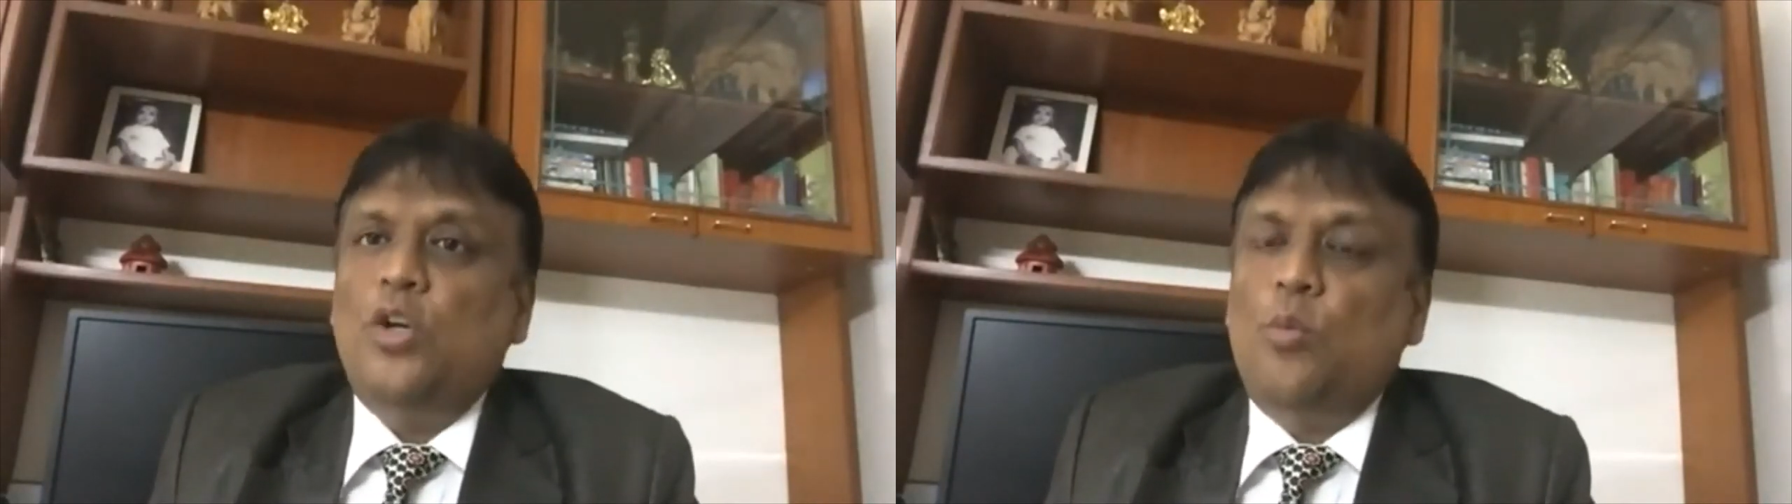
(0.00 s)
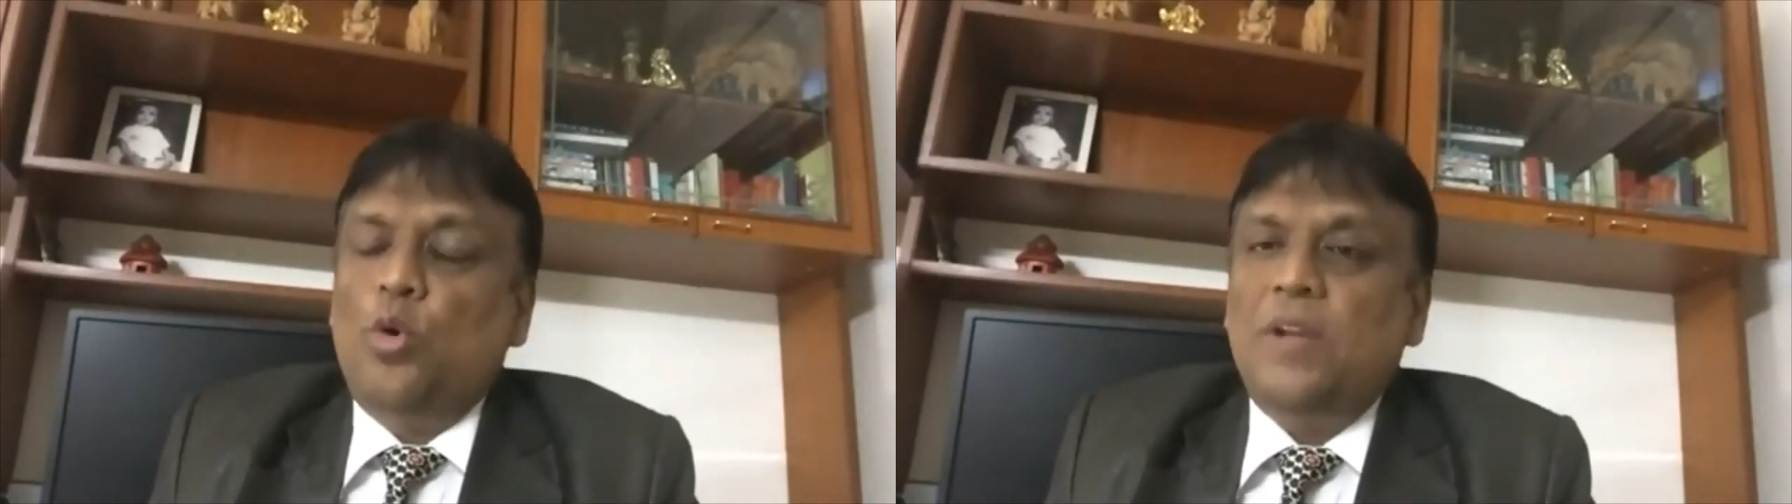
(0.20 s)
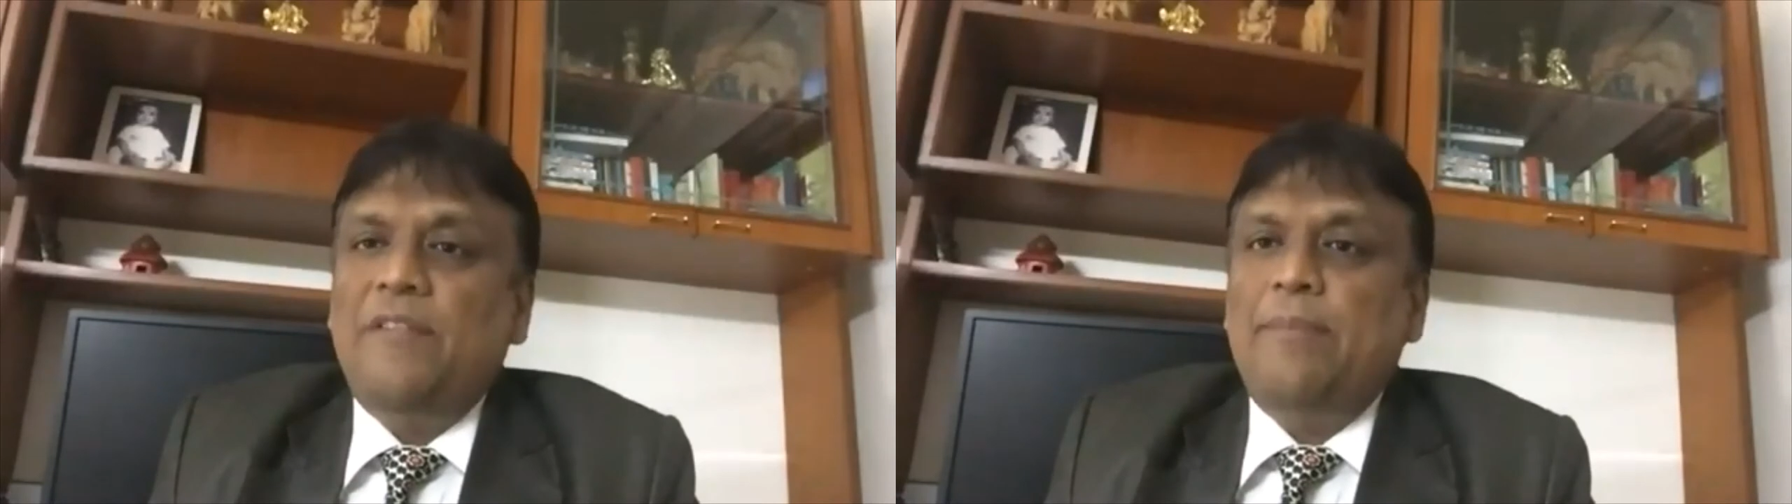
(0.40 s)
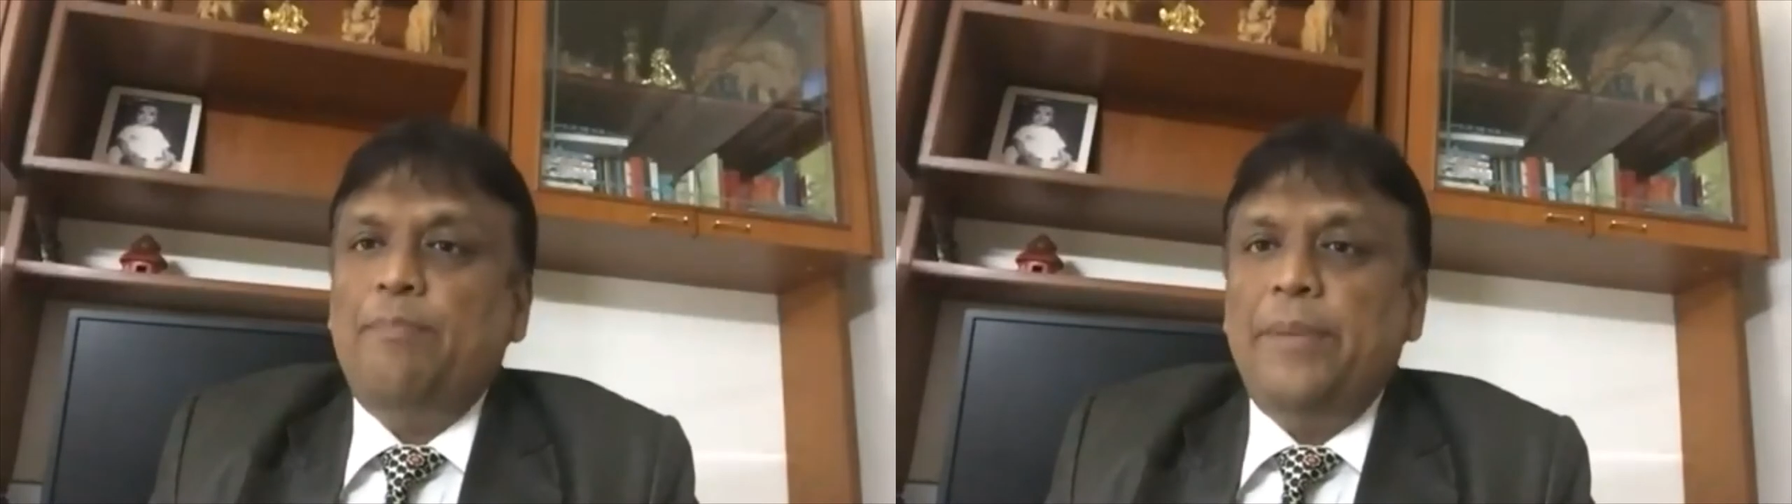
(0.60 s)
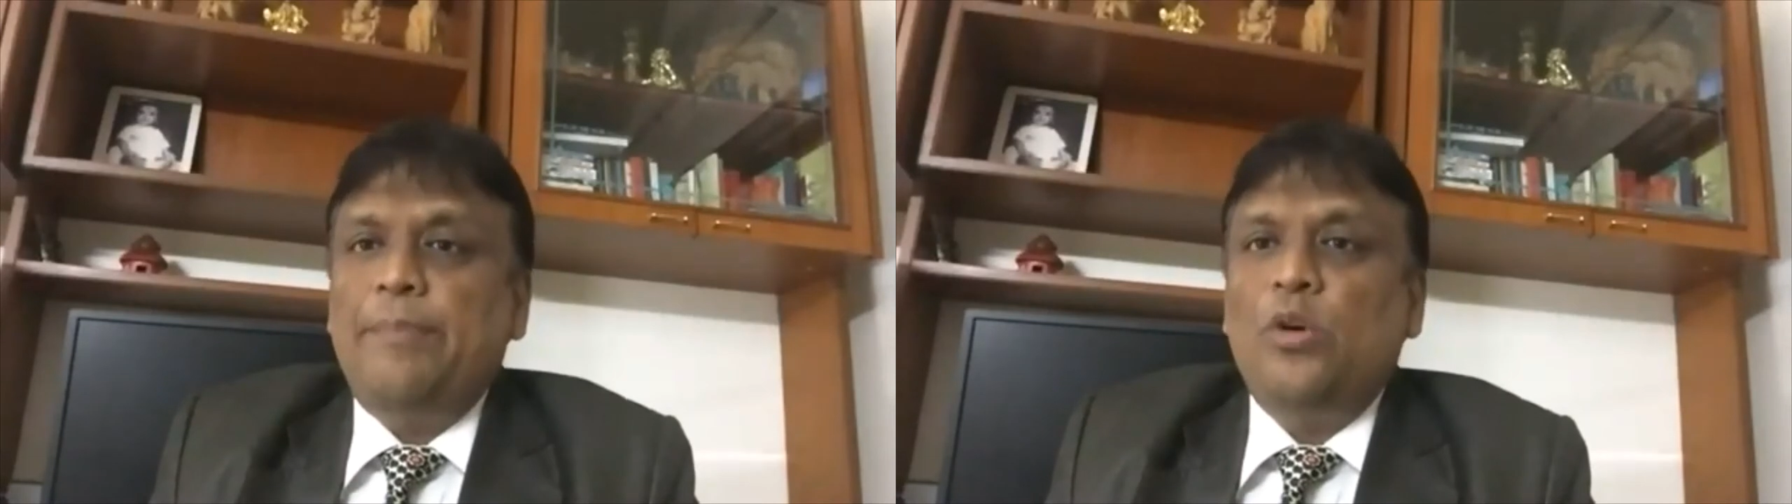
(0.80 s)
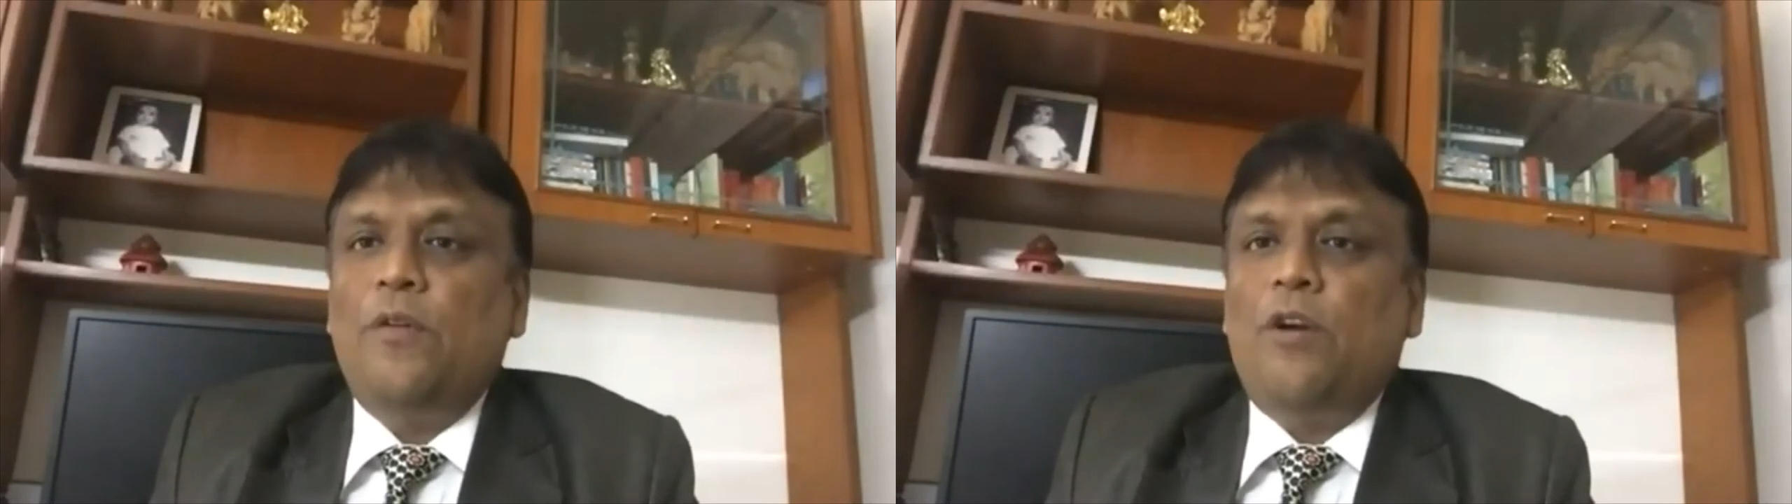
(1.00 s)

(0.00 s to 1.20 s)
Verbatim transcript: to motivate people who